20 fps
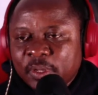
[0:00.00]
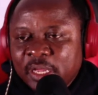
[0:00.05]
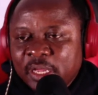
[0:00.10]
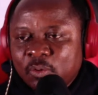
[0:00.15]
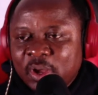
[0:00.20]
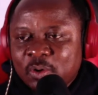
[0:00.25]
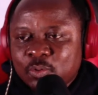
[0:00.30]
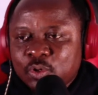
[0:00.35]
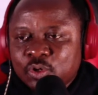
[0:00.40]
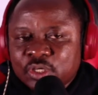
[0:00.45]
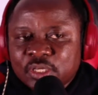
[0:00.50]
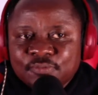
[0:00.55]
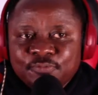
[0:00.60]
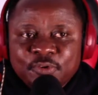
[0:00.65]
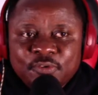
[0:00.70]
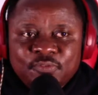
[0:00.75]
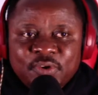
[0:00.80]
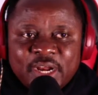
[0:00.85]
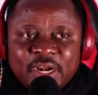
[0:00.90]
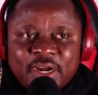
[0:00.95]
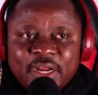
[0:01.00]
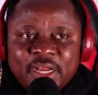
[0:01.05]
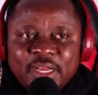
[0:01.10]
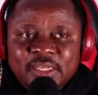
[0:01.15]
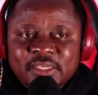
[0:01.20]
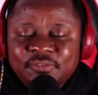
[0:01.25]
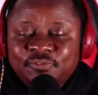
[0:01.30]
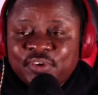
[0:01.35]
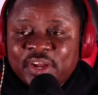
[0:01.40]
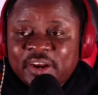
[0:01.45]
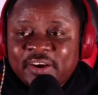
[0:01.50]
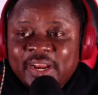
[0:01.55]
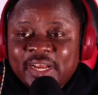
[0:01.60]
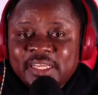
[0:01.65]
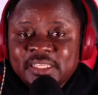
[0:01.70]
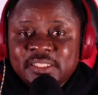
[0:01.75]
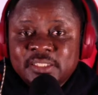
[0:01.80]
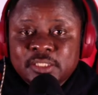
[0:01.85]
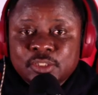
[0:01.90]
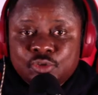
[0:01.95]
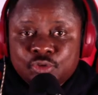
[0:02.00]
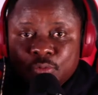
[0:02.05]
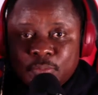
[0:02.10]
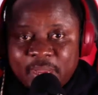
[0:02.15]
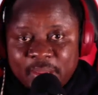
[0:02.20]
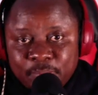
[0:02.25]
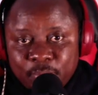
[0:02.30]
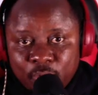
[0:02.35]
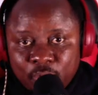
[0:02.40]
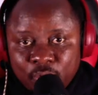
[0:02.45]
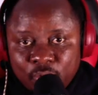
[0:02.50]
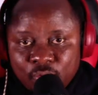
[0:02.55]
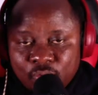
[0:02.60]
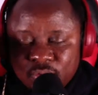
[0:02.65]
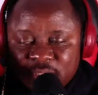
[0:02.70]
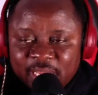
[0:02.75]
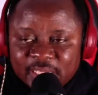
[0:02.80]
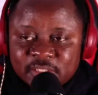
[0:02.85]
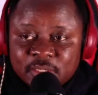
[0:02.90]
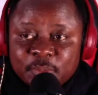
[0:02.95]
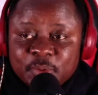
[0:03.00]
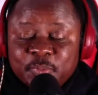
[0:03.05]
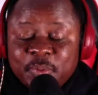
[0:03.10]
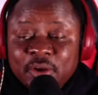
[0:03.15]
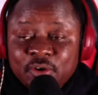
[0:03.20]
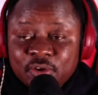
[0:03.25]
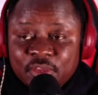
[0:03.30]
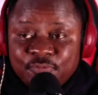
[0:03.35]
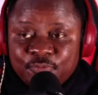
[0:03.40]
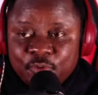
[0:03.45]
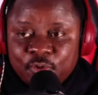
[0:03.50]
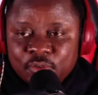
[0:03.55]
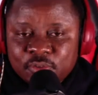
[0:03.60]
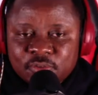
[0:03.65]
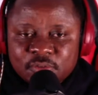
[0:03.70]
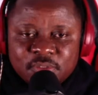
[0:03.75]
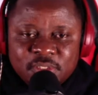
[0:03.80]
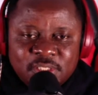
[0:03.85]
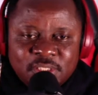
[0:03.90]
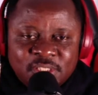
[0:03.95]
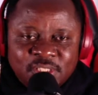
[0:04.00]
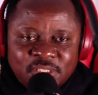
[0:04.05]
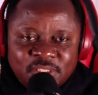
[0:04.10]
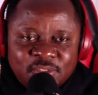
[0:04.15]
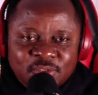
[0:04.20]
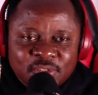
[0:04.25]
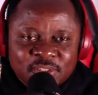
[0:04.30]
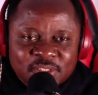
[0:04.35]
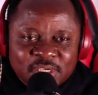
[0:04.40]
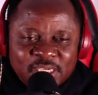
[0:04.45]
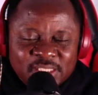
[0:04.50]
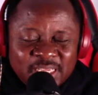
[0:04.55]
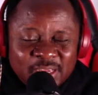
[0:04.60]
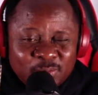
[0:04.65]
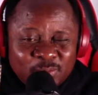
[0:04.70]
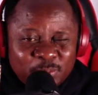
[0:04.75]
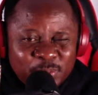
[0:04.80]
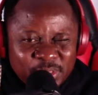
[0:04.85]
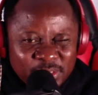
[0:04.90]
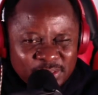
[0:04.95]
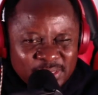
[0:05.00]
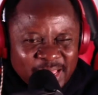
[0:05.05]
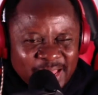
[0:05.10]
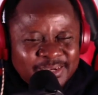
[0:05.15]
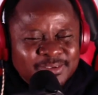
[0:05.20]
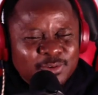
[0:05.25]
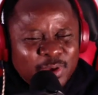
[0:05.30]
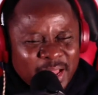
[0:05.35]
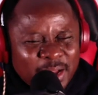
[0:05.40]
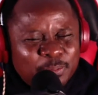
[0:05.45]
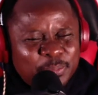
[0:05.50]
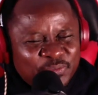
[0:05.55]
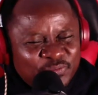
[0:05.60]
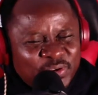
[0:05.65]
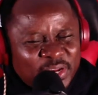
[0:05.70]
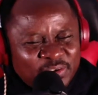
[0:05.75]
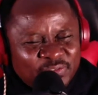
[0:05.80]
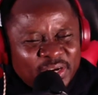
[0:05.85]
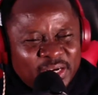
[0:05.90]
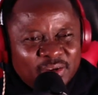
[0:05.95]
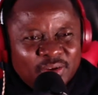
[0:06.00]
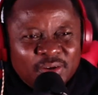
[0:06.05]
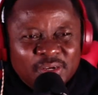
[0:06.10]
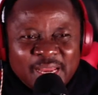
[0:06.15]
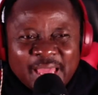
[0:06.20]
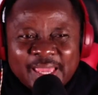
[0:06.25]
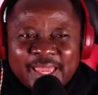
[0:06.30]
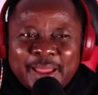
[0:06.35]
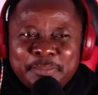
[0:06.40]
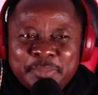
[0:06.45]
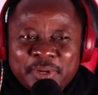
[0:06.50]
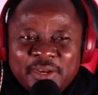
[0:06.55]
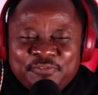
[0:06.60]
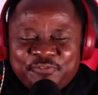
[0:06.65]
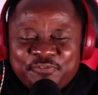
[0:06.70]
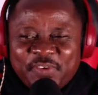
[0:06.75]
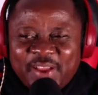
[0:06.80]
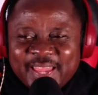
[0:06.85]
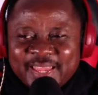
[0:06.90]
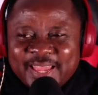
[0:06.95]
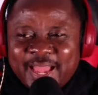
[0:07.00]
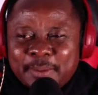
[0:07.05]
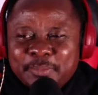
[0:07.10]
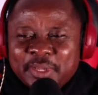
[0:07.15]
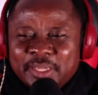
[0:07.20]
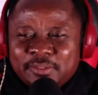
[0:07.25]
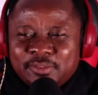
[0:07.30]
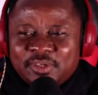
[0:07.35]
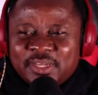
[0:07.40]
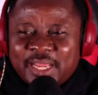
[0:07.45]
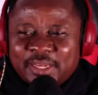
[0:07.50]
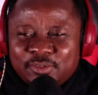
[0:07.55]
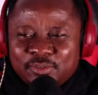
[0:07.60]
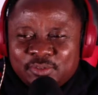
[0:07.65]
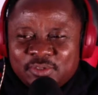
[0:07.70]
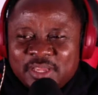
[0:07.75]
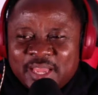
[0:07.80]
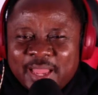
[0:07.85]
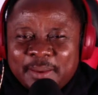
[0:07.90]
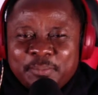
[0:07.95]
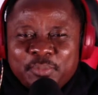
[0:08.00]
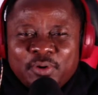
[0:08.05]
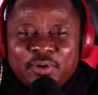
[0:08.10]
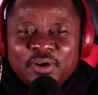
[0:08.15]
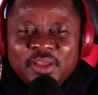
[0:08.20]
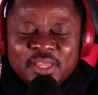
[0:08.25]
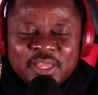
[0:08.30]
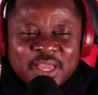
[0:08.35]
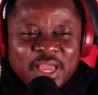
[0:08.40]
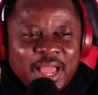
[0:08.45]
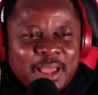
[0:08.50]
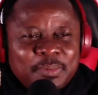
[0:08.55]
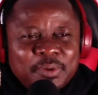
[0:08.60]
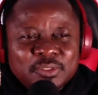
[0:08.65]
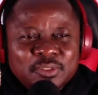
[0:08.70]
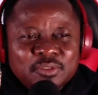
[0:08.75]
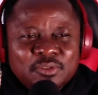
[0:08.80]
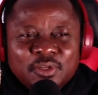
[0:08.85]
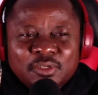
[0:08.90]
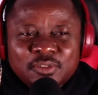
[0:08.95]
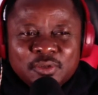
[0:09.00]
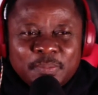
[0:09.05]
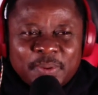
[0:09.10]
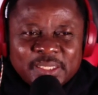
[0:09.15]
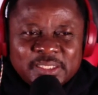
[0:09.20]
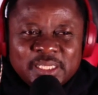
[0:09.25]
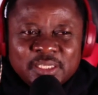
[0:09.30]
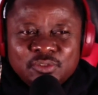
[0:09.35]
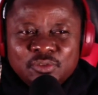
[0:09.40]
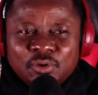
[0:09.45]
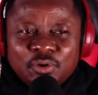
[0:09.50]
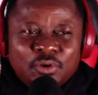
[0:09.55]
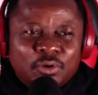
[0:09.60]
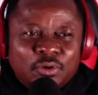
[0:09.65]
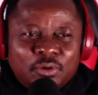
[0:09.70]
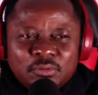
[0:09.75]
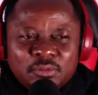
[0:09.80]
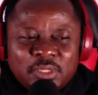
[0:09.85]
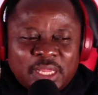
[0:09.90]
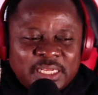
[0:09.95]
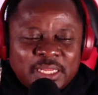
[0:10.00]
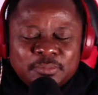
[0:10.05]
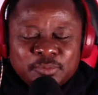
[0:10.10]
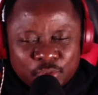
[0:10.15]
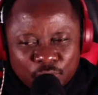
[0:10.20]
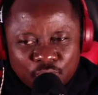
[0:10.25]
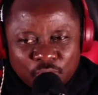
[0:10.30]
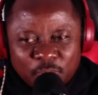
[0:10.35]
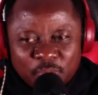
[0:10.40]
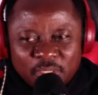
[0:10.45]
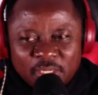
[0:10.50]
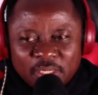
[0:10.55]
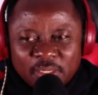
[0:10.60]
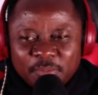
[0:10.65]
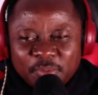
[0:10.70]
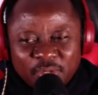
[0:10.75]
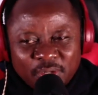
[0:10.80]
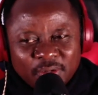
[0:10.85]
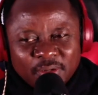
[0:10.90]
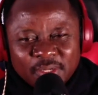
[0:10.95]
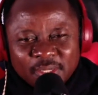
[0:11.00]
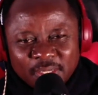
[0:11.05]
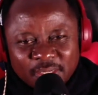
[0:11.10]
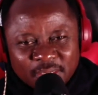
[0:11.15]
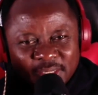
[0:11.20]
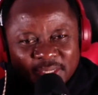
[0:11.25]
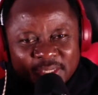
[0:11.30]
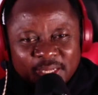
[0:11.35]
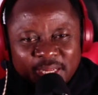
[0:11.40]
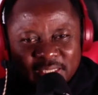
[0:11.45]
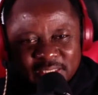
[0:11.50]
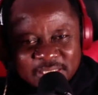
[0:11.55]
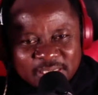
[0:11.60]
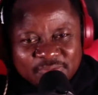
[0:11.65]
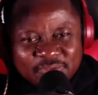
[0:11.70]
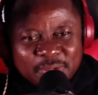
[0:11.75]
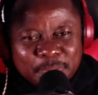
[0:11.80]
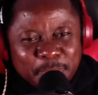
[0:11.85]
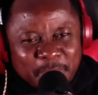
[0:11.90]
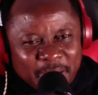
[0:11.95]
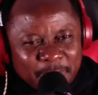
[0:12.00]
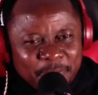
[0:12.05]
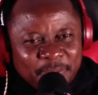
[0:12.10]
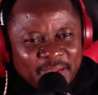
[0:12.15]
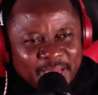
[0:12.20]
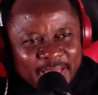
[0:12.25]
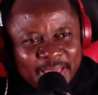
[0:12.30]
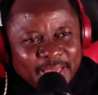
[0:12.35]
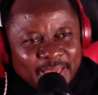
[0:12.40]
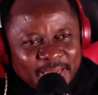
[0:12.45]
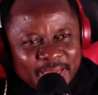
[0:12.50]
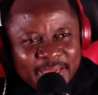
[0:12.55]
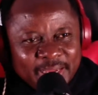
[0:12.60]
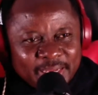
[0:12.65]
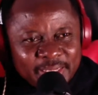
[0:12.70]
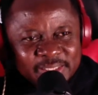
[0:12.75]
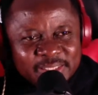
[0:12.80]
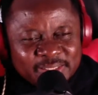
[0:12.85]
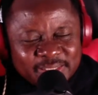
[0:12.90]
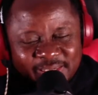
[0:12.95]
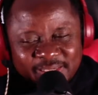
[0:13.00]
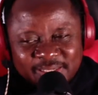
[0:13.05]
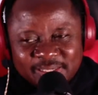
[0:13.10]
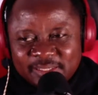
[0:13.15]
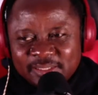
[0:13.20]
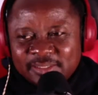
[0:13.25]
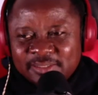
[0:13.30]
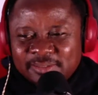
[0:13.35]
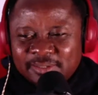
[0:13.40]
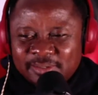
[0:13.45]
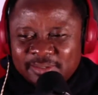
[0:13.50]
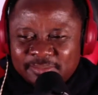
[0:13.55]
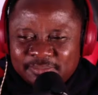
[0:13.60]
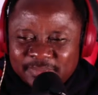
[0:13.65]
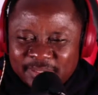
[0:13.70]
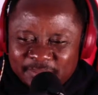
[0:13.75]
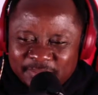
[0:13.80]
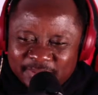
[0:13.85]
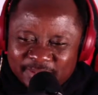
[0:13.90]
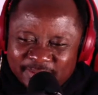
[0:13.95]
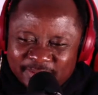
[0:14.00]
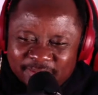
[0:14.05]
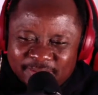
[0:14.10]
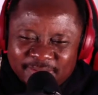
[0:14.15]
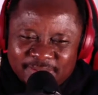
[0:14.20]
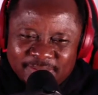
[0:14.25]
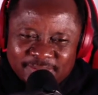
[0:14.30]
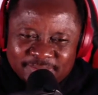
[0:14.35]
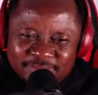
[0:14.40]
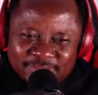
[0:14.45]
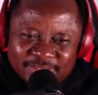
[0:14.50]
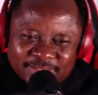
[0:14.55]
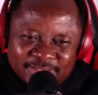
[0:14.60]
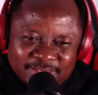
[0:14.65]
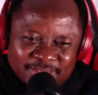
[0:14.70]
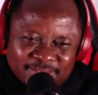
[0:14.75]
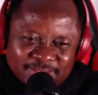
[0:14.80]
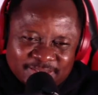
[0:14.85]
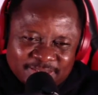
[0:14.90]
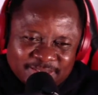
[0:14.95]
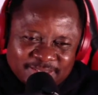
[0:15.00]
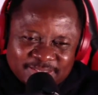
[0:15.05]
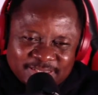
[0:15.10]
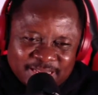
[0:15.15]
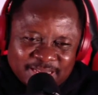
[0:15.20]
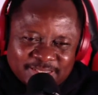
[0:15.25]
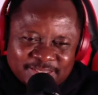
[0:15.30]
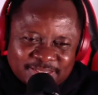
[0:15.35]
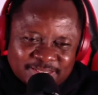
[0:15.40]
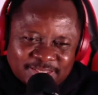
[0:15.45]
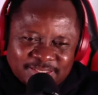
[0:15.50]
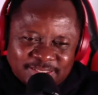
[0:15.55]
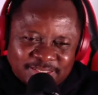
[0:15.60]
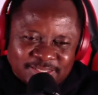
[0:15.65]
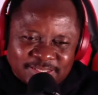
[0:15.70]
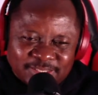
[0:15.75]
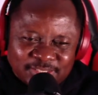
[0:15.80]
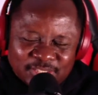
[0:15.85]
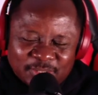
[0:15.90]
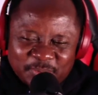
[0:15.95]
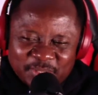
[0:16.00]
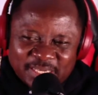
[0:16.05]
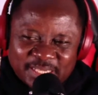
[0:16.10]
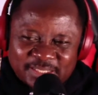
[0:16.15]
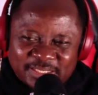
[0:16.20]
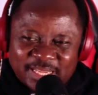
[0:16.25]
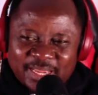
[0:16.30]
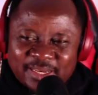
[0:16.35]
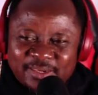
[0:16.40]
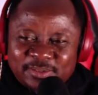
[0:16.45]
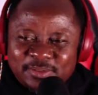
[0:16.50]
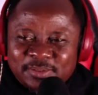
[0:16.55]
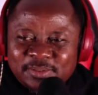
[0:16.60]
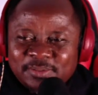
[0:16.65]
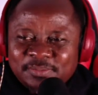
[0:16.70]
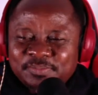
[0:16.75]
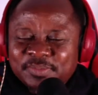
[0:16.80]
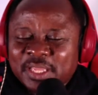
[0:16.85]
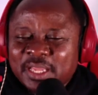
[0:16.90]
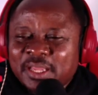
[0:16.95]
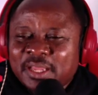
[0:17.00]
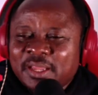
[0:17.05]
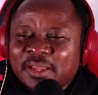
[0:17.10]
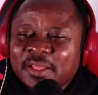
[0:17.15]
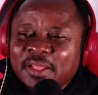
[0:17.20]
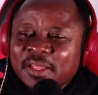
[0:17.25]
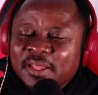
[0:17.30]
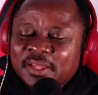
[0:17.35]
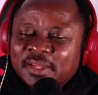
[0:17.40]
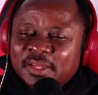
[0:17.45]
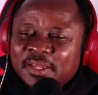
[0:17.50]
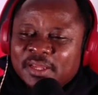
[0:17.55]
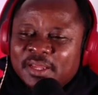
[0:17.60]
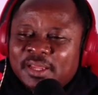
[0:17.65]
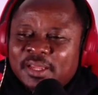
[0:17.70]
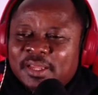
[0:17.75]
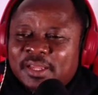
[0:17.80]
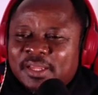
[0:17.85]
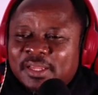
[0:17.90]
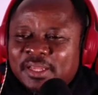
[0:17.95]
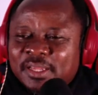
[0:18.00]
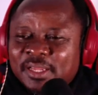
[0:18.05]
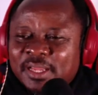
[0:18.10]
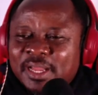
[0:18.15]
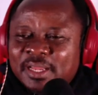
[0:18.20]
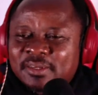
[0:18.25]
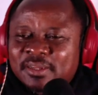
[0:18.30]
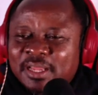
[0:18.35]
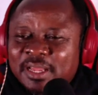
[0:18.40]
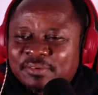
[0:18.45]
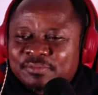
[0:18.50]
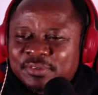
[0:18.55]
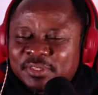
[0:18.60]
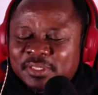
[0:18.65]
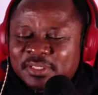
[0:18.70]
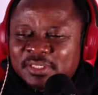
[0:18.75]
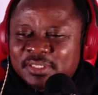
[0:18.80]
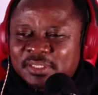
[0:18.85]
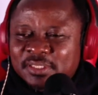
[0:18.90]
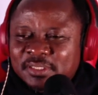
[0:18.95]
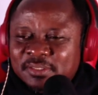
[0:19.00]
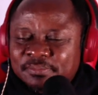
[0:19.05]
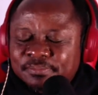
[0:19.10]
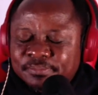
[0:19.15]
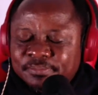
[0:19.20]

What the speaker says: While we're looking for virality through my bololo, that some people are looking forward to. Jesus Christ, I know I'll be very very young. Like I'm not a fine guy, I'm not a Donald guy, but I'm also not a Obasanjo or Adams Oshomole. But I think if they barb my hair, skin, I'm gonna go closer to the Shomole side. Oh, I don't have a.